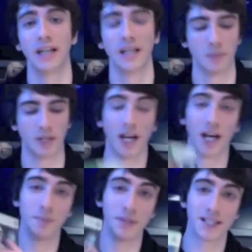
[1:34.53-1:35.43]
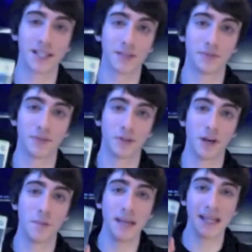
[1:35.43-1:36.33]
But I picked this up for
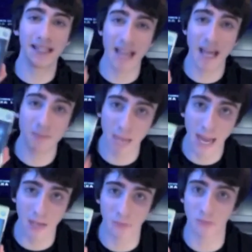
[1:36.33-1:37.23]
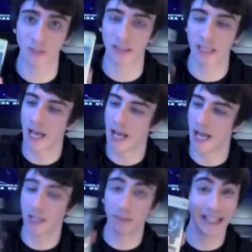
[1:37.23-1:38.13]
a mere £10, and
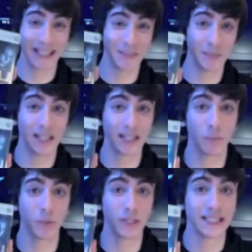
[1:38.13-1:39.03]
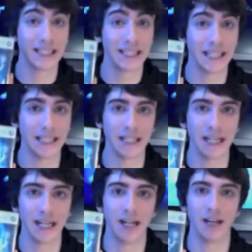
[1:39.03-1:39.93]
I'm glad I picked it up when I did
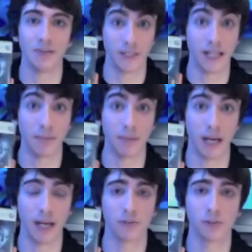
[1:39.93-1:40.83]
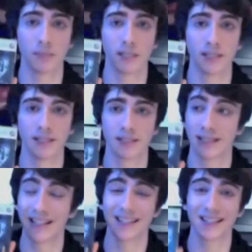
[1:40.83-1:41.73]
for £10, because
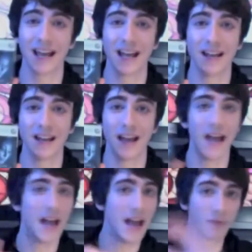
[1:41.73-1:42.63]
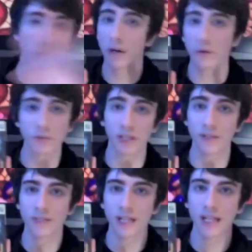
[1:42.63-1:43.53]
since then, everywhere else that I've
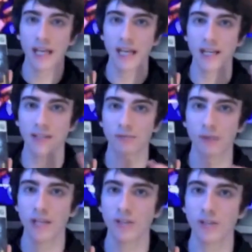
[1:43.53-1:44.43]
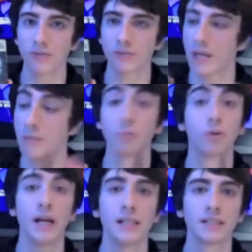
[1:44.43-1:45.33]
seen it, it's ranging in
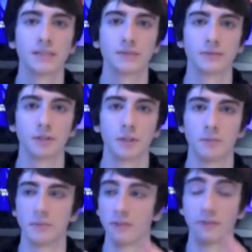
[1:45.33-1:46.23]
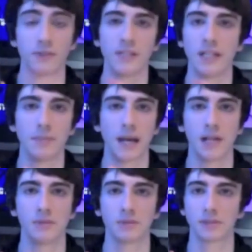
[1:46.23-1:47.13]
price from
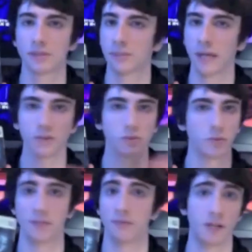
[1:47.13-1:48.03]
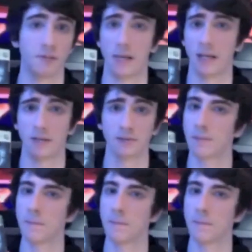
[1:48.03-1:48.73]
£15 to about £25.